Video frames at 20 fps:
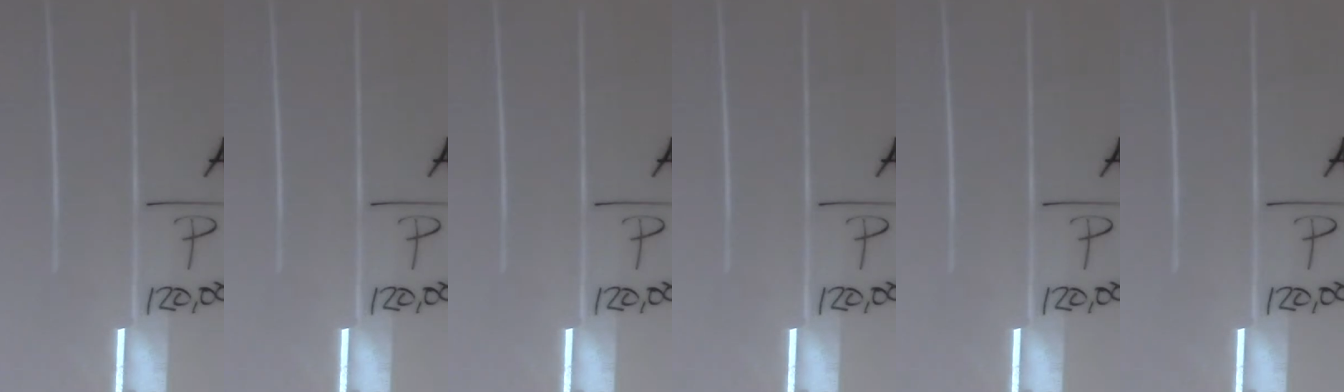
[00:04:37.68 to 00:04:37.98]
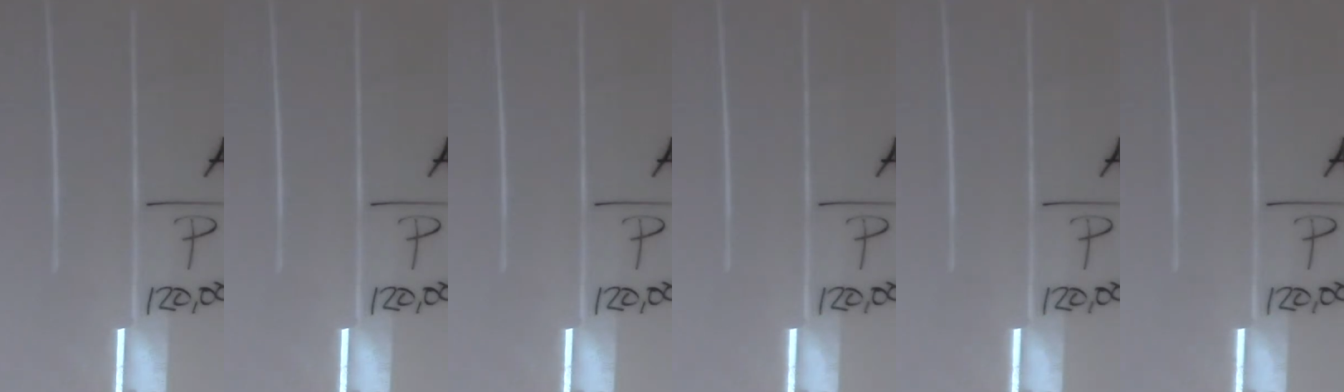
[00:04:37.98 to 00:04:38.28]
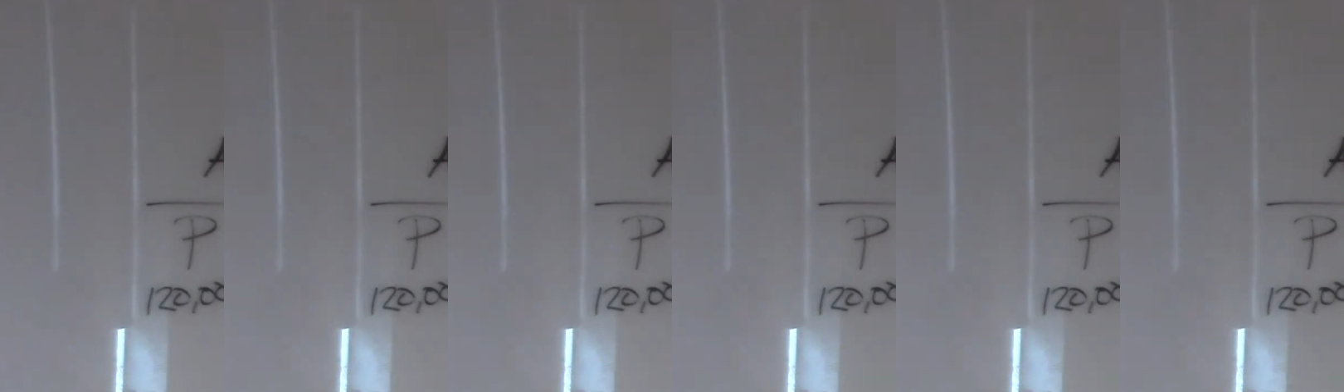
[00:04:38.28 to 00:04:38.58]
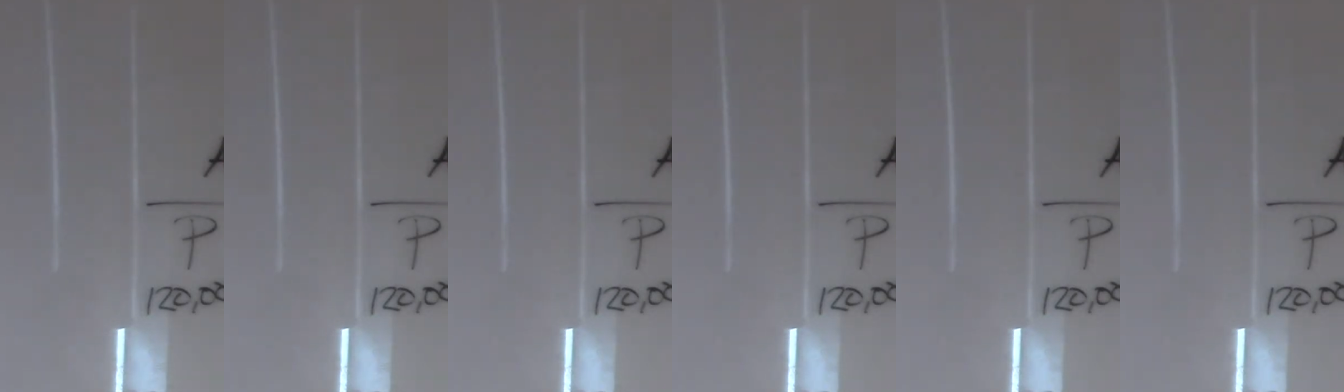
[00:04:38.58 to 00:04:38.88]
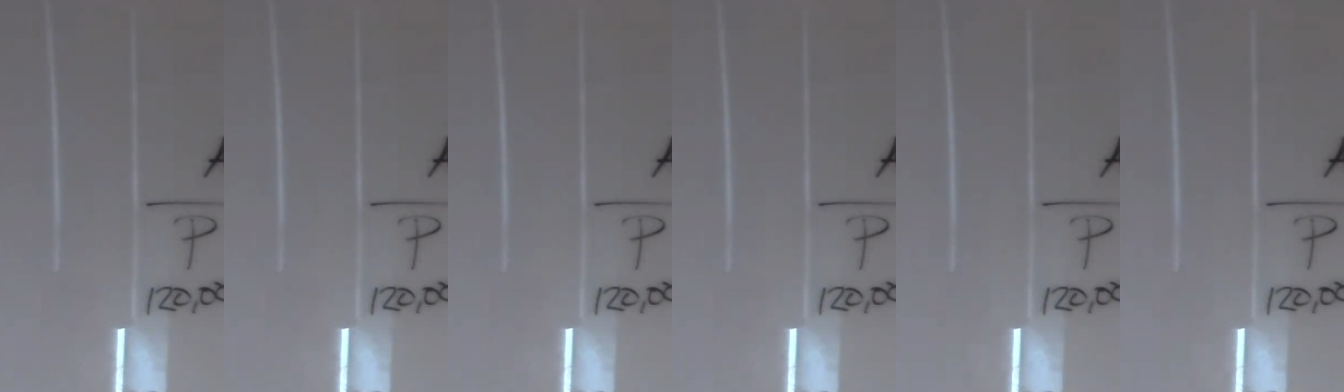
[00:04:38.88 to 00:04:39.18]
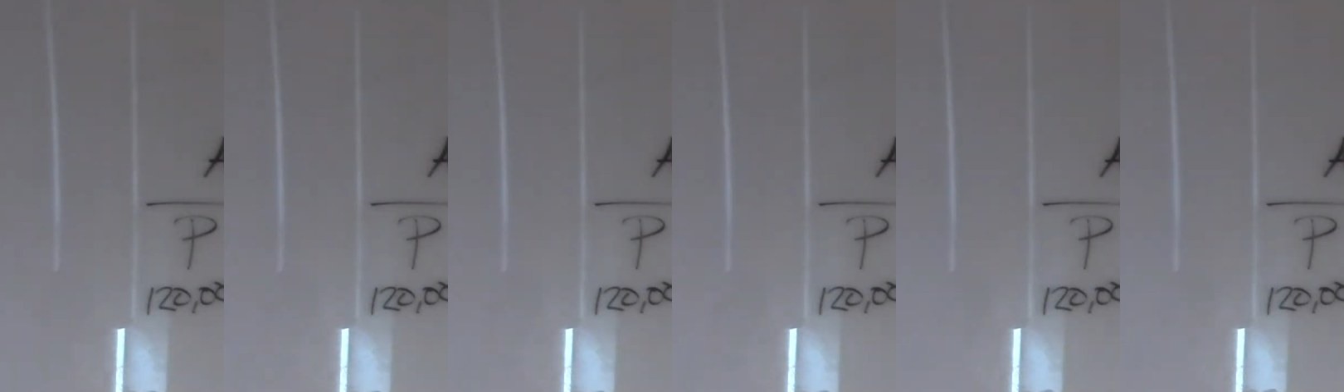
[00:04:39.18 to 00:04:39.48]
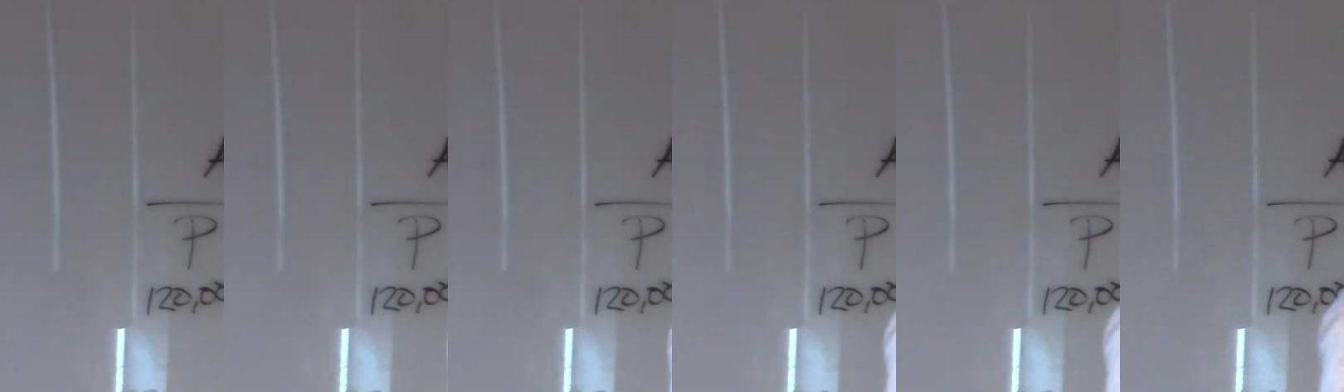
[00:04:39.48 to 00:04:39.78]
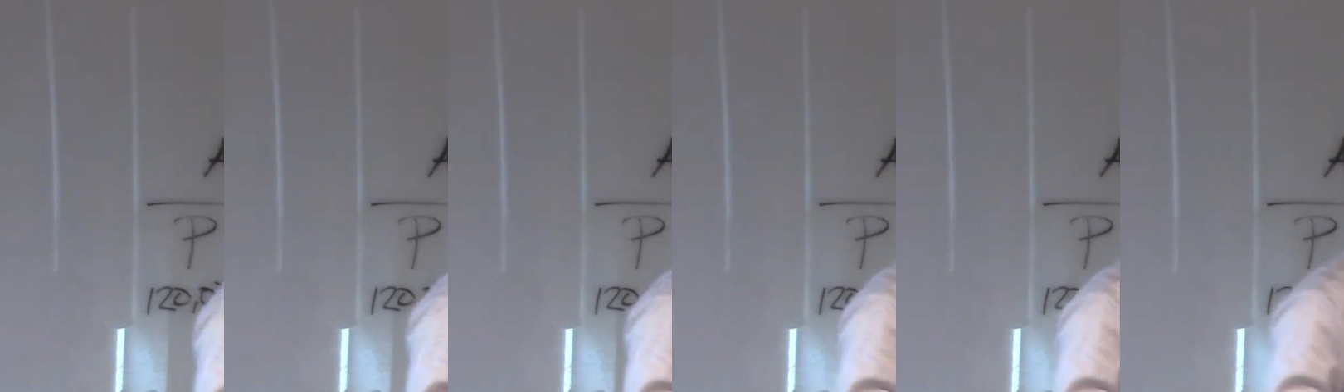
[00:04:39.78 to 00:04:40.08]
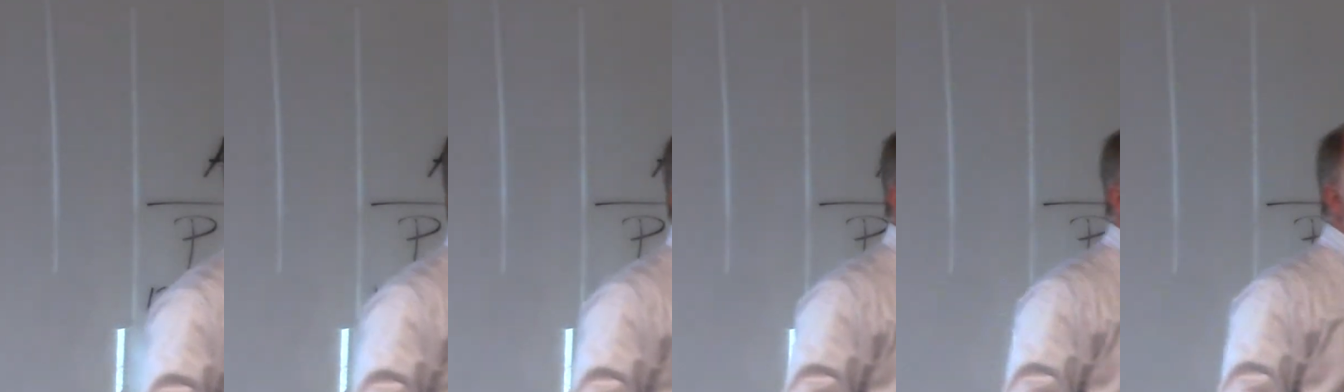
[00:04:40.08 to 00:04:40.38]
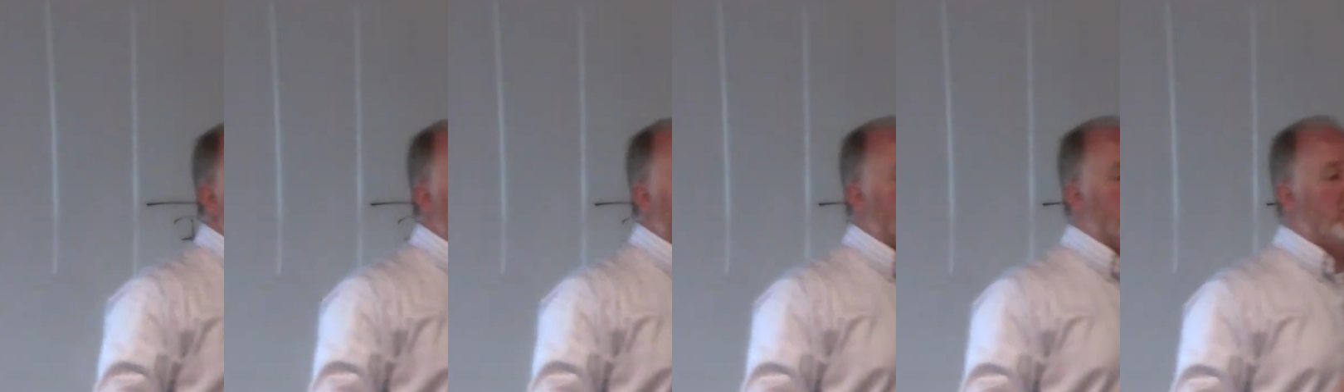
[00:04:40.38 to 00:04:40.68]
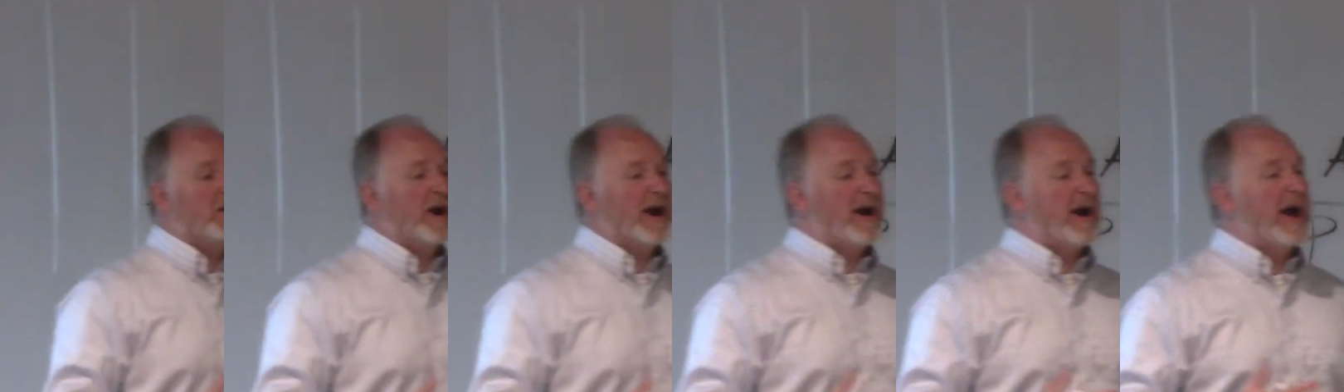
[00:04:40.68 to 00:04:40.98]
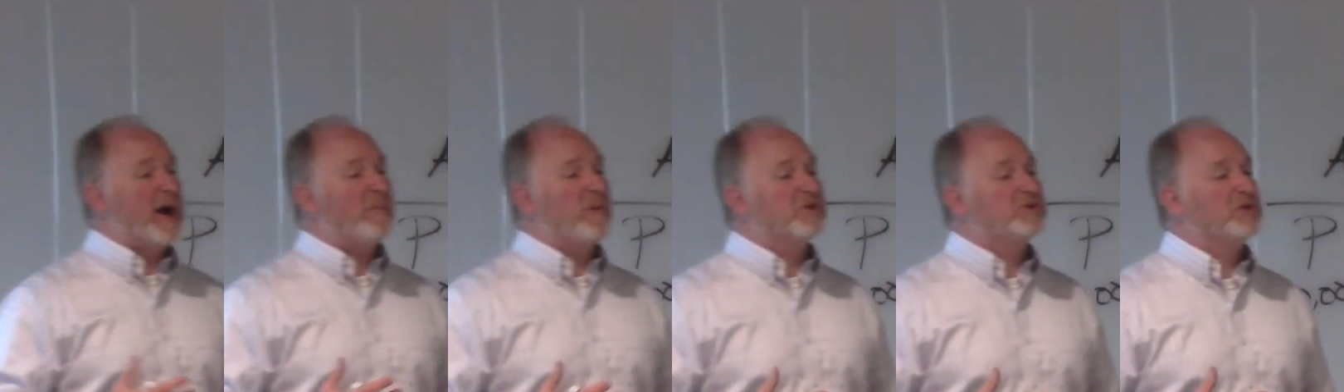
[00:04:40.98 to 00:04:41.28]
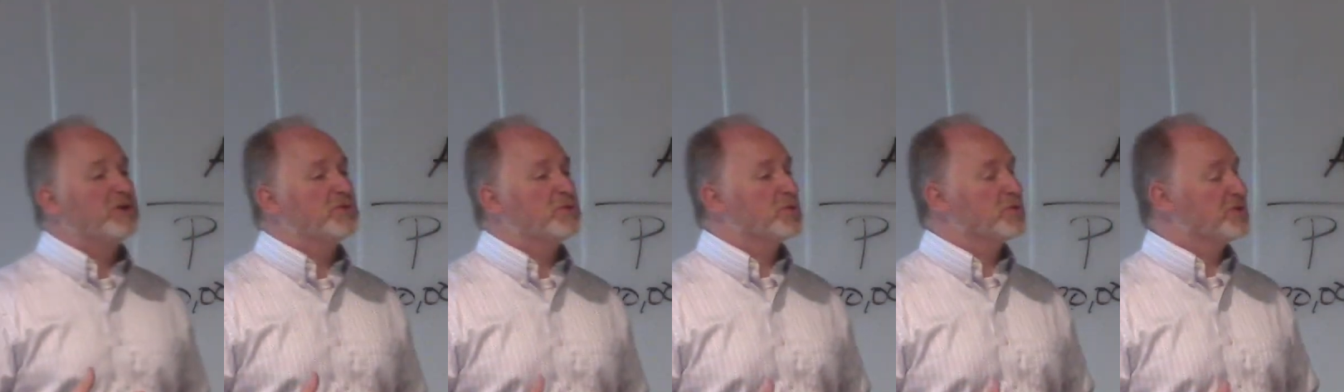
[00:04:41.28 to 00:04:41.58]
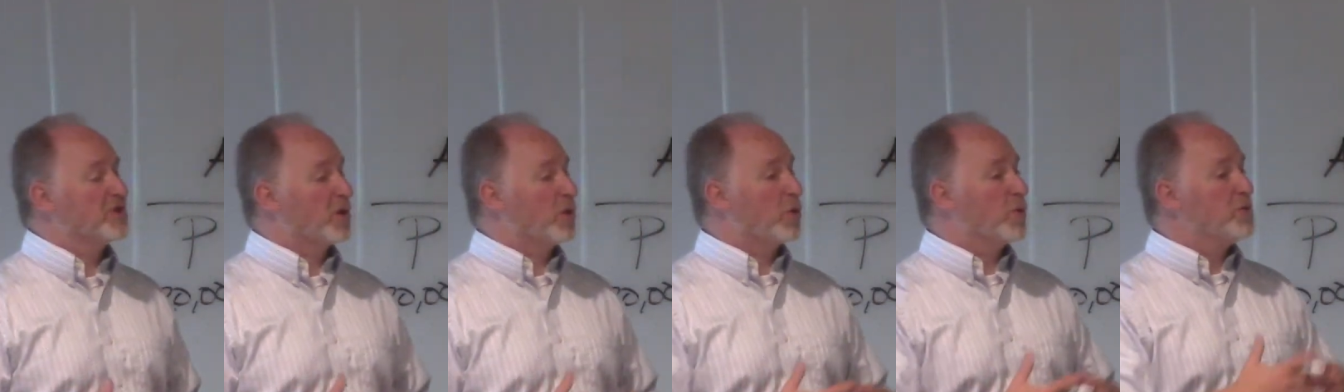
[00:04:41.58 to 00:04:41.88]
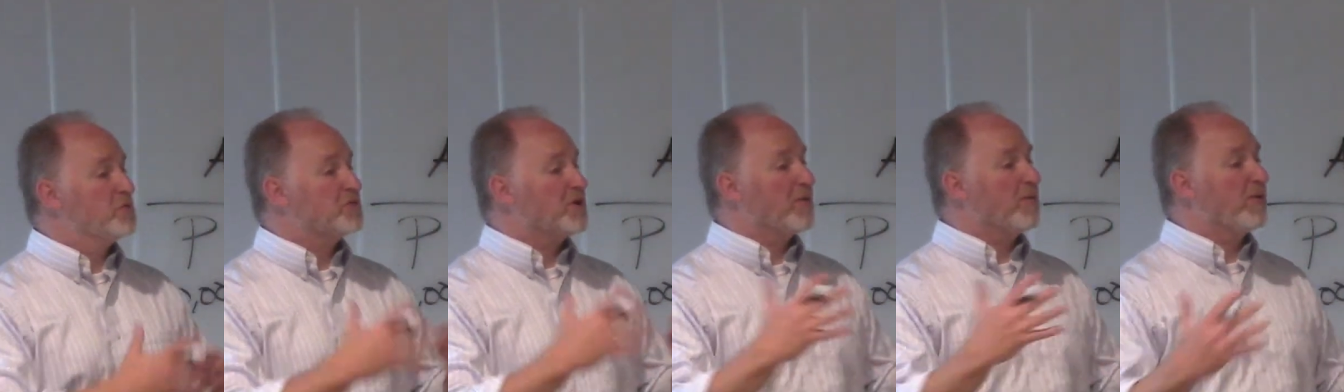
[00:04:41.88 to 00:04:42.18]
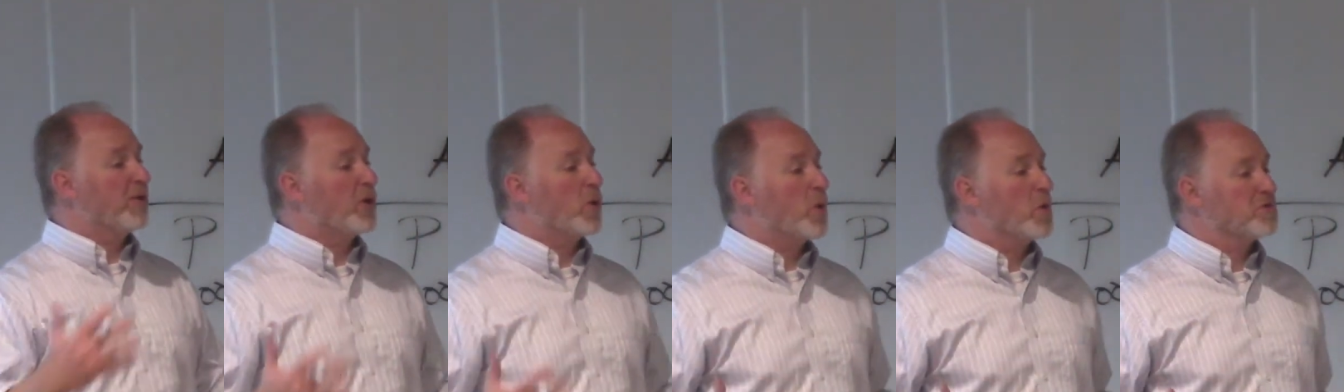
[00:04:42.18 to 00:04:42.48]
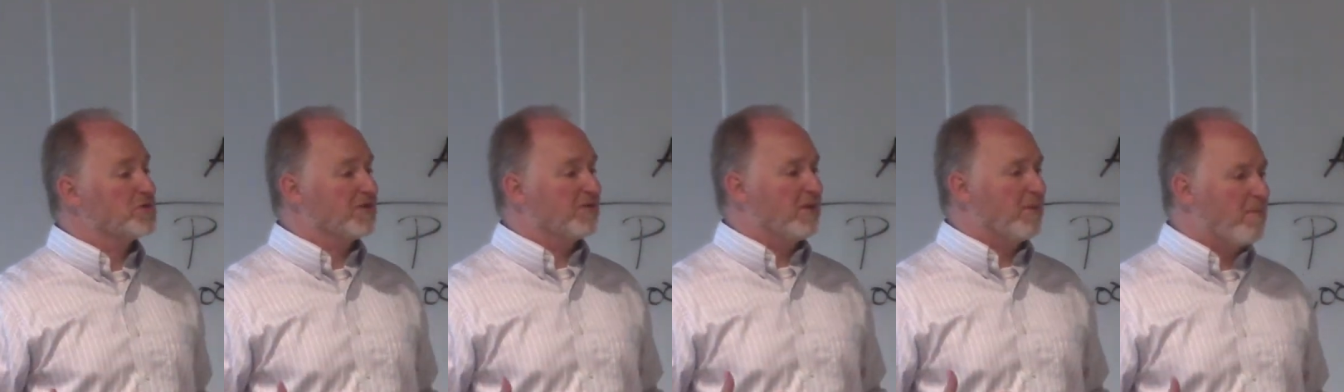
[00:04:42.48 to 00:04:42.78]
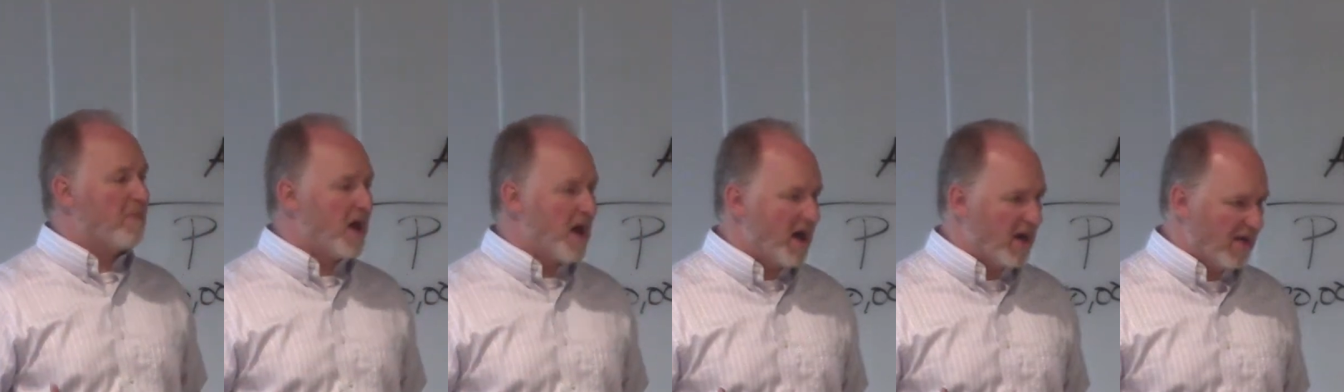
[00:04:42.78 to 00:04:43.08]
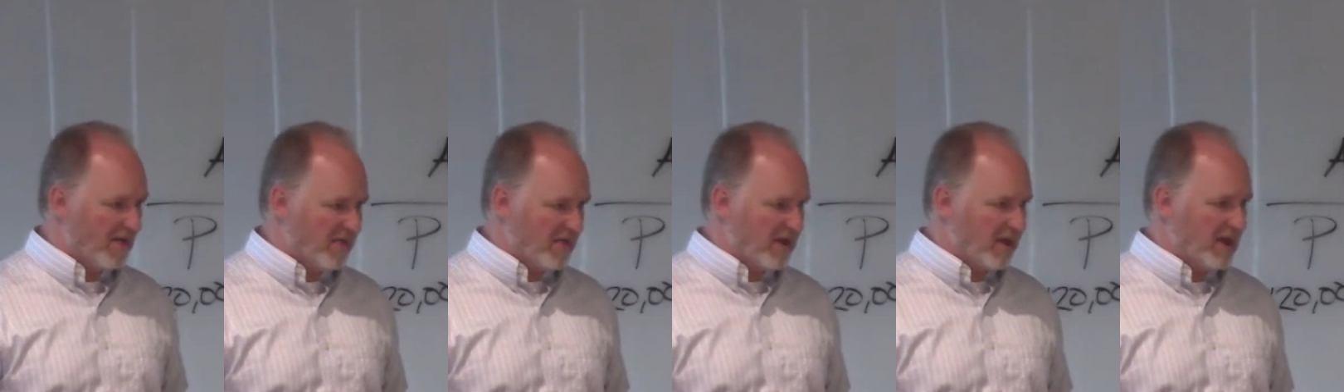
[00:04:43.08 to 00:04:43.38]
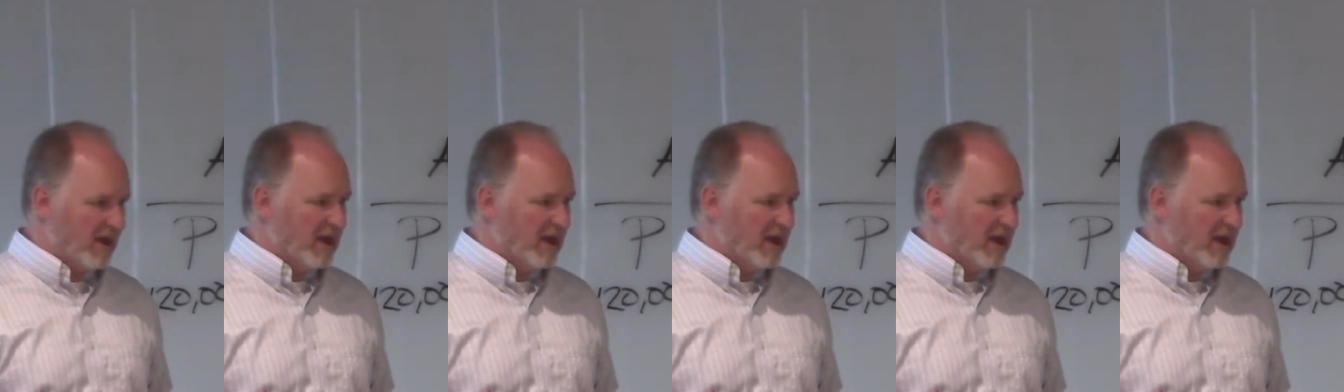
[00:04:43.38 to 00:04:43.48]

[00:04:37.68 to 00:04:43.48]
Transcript: to do the balance after monthly payment, we were trying to figure out how much interest accrues over the course of a month.